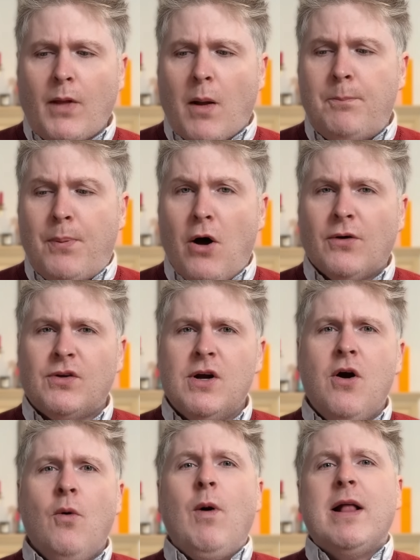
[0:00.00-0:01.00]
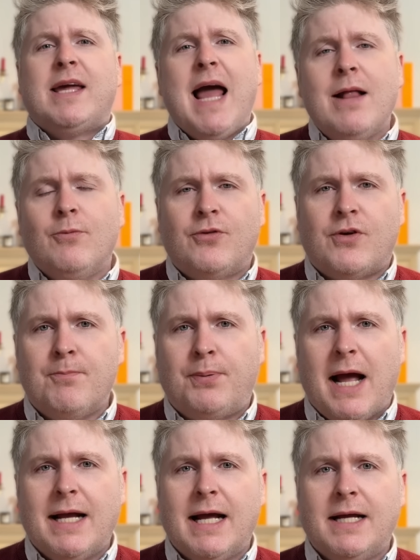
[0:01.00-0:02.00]
But when Kent was
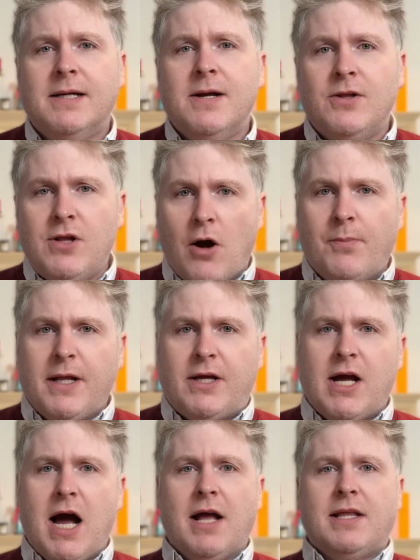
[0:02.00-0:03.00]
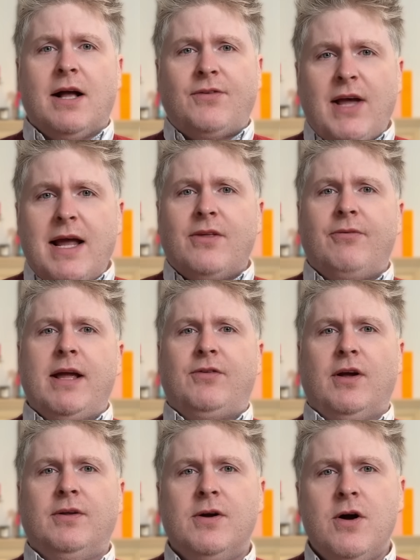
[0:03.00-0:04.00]
complaining, nobody cared. And I'll tell you the
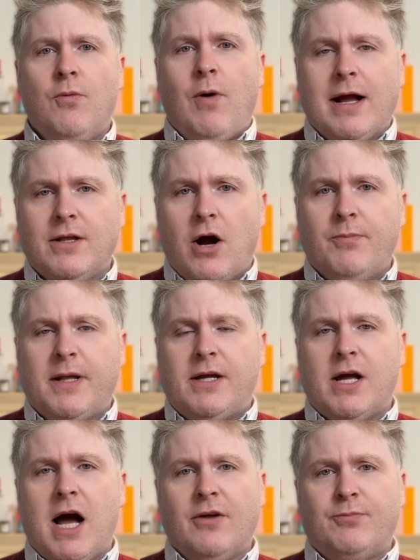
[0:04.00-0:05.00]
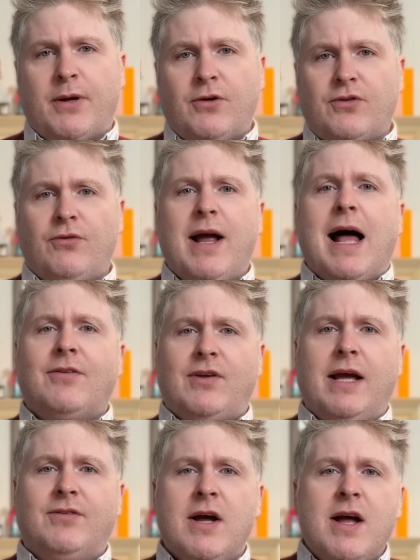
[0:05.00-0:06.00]
reason why nobody cares, because the reality
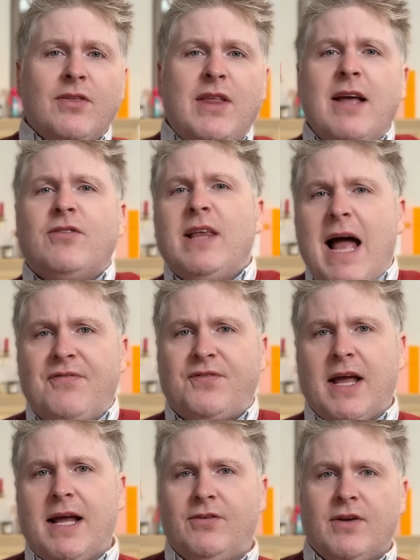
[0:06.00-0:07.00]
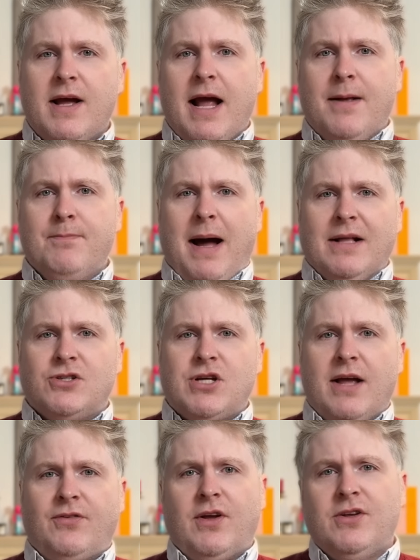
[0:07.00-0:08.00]
is these lefties in
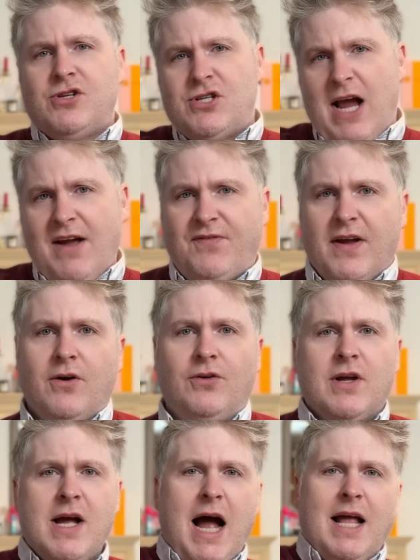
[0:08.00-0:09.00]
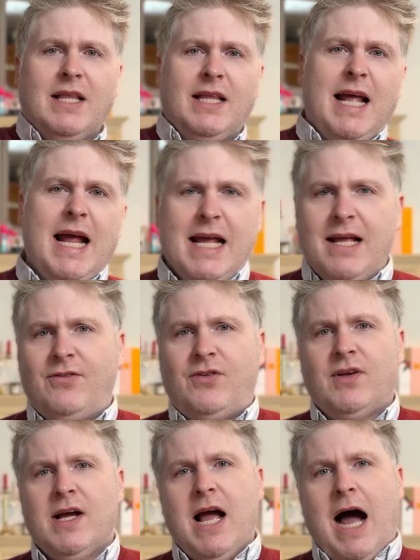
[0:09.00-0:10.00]
Manchester and Sheffield and
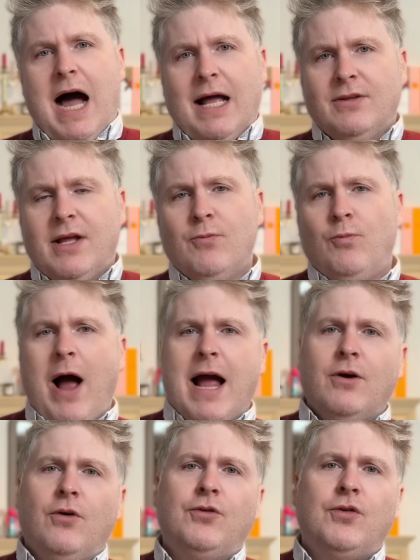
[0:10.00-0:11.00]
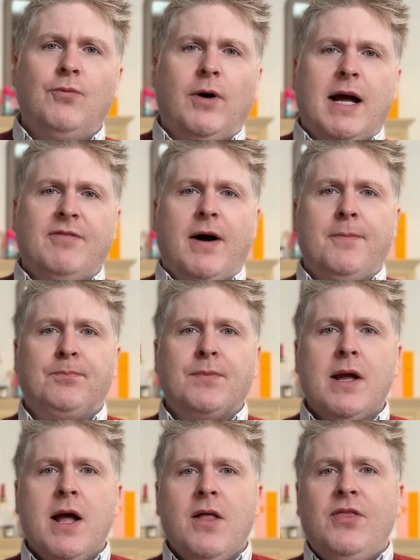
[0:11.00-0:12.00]
Leeds and in Wales and whatever,
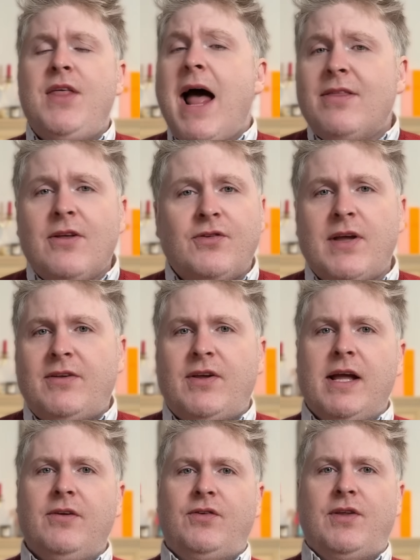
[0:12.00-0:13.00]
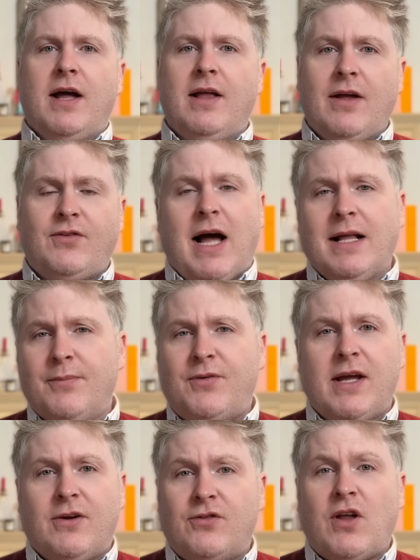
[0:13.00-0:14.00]
they're the cities that asylum
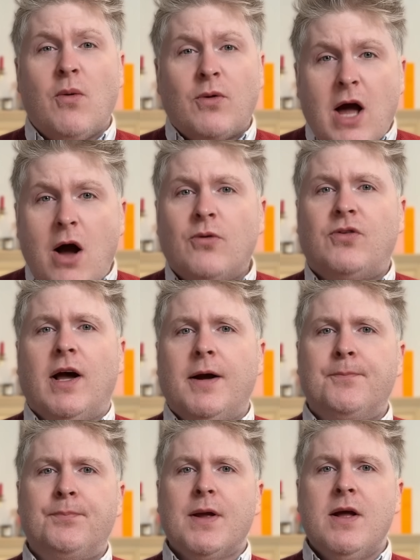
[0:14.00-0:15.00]
seekers don't go to.